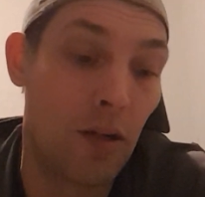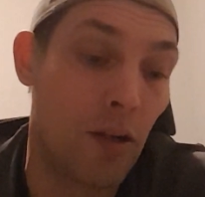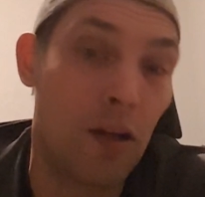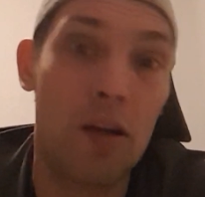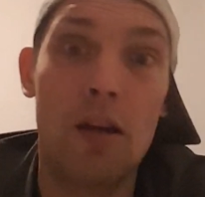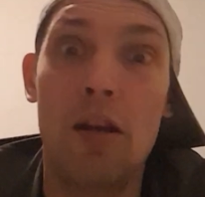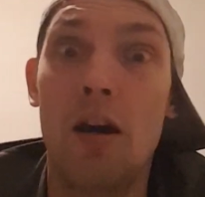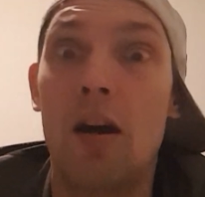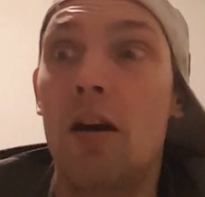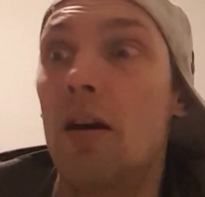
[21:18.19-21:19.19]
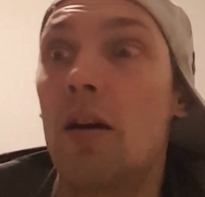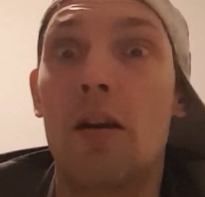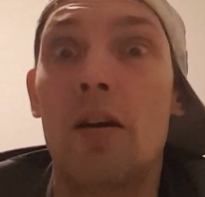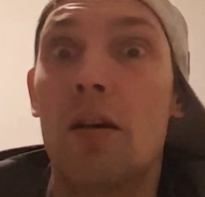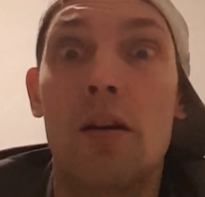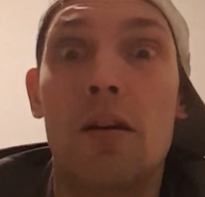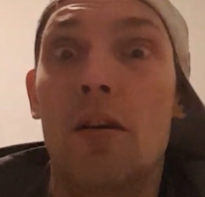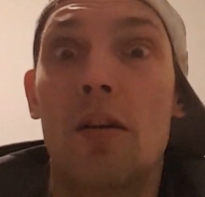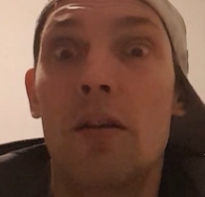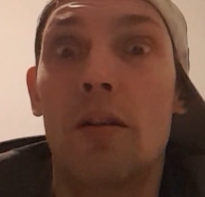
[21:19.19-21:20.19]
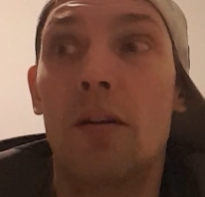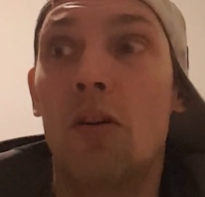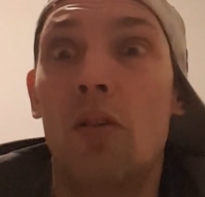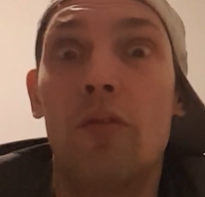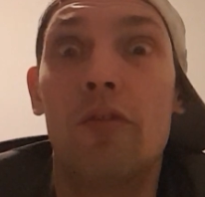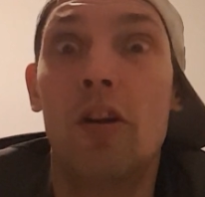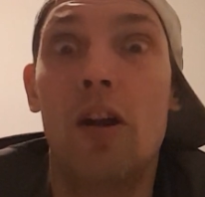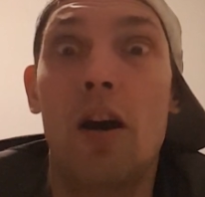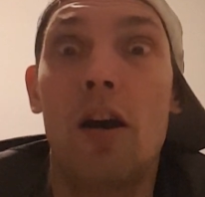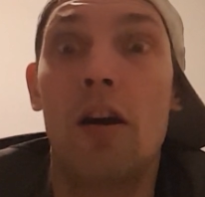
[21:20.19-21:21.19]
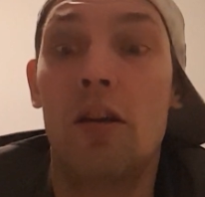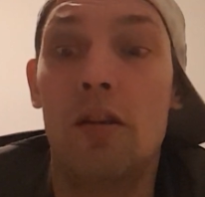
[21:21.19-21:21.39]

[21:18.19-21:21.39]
law, over law,